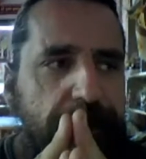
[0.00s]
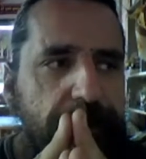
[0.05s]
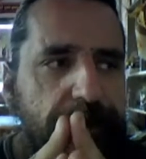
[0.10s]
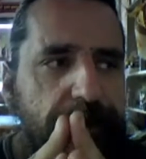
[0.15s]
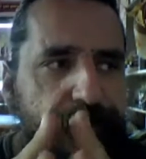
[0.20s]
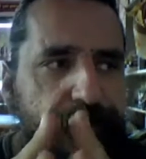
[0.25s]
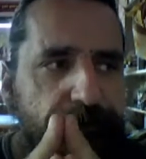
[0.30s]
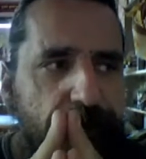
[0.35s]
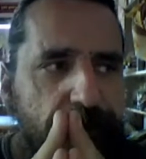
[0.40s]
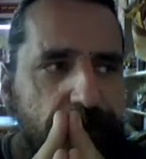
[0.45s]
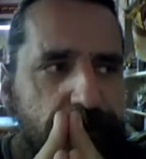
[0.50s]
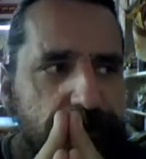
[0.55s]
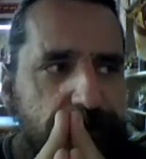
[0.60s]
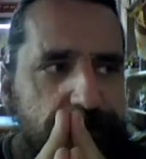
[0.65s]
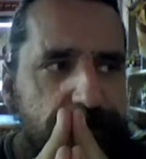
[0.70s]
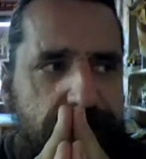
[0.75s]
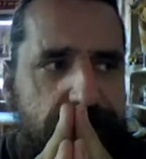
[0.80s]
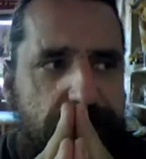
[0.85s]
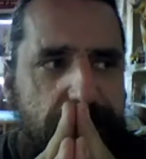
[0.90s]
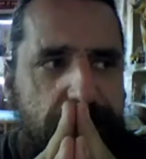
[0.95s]
The
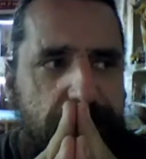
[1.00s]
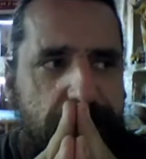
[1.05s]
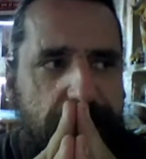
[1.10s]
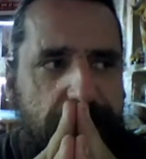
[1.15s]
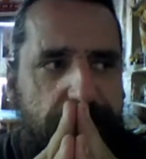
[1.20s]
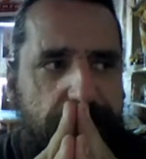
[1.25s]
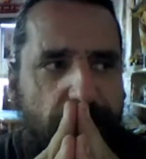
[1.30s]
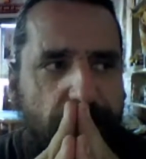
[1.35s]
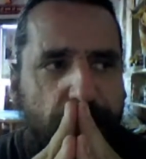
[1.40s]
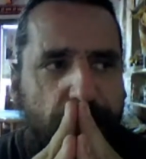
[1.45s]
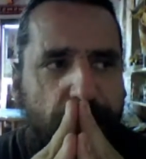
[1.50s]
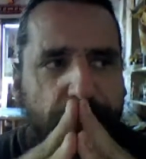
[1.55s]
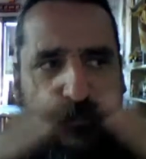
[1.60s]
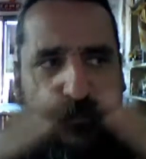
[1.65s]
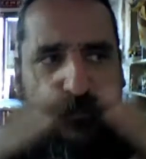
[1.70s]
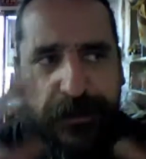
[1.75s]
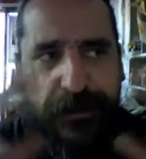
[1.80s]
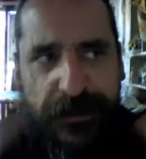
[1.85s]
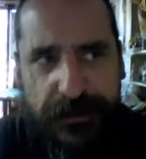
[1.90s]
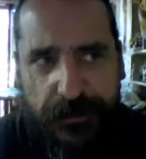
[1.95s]
first
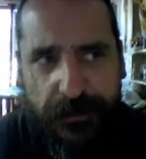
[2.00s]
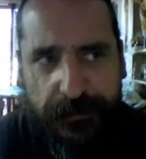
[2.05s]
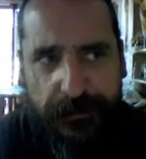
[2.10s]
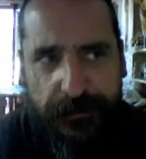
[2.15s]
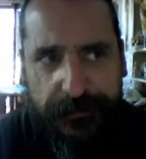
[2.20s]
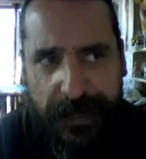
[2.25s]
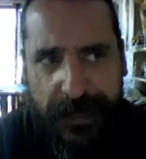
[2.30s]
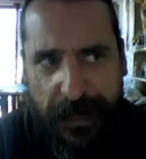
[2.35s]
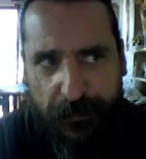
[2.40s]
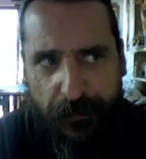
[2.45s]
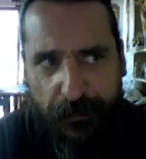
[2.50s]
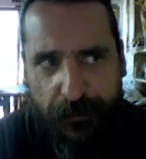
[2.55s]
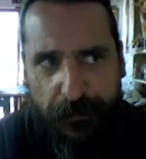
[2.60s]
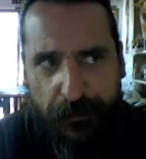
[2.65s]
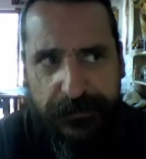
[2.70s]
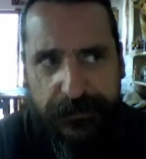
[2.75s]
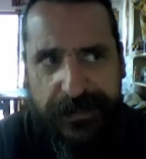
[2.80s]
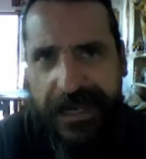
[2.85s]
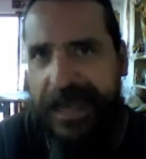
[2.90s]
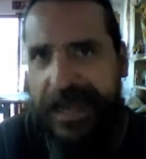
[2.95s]
official tarot
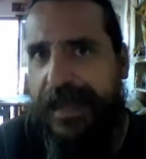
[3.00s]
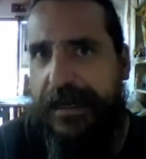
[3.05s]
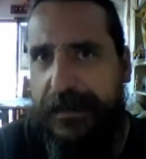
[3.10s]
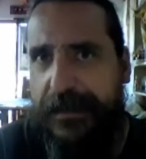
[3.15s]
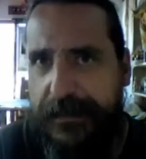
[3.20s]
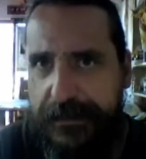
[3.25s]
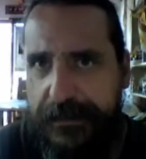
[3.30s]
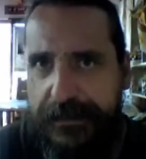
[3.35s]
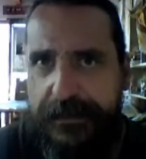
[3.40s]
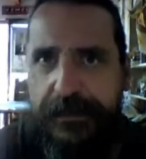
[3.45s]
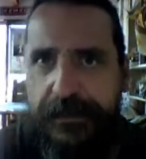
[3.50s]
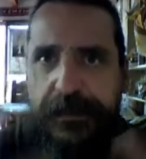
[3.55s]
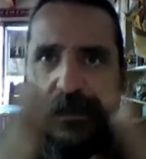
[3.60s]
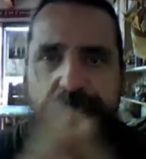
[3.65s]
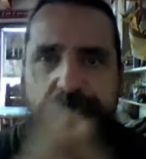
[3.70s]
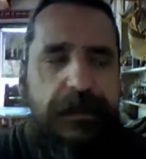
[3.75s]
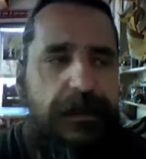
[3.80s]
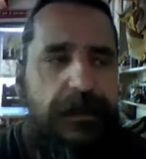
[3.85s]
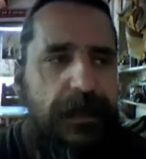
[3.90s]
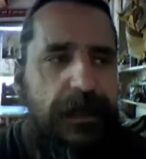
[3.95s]
decks
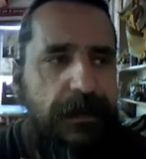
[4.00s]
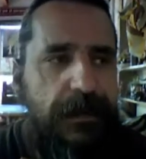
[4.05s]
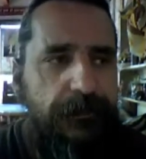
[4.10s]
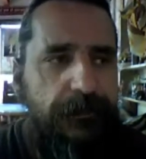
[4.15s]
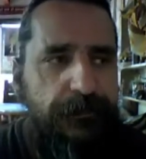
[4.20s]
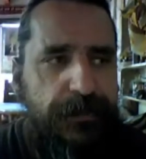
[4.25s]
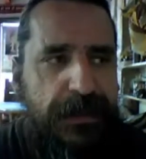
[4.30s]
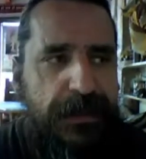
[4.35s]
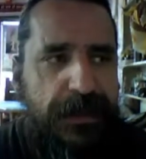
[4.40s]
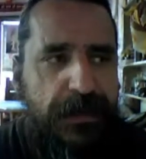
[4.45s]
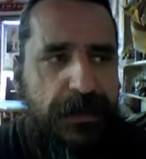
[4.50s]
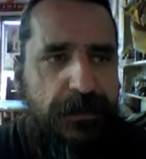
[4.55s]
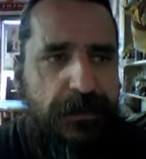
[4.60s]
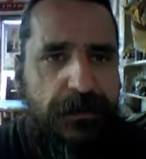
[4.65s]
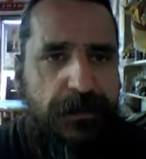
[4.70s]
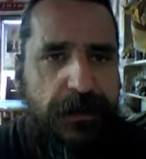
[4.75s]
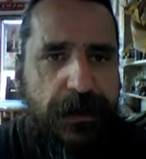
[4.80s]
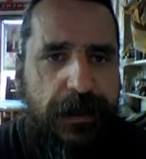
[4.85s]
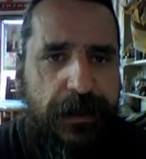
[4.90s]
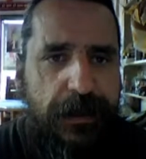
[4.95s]

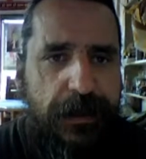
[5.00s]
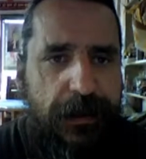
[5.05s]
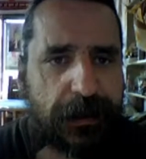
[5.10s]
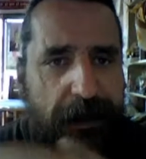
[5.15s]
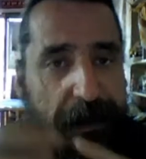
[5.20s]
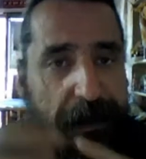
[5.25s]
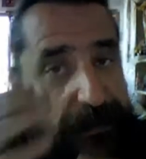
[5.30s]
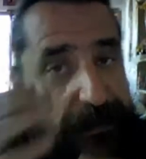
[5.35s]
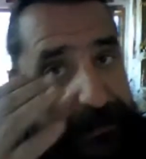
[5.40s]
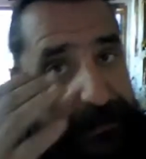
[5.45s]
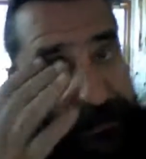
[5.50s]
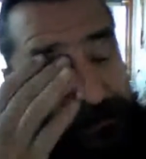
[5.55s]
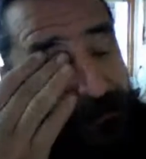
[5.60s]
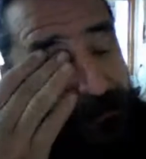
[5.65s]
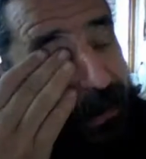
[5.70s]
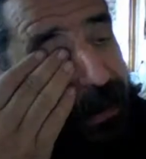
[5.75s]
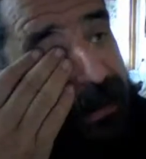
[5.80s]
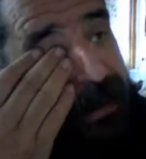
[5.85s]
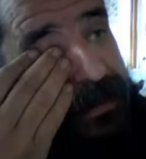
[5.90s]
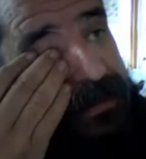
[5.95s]
appear in
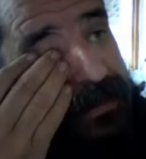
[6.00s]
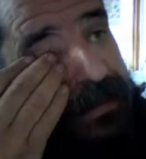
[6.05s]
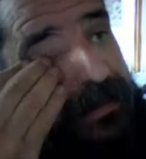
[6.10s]
Spain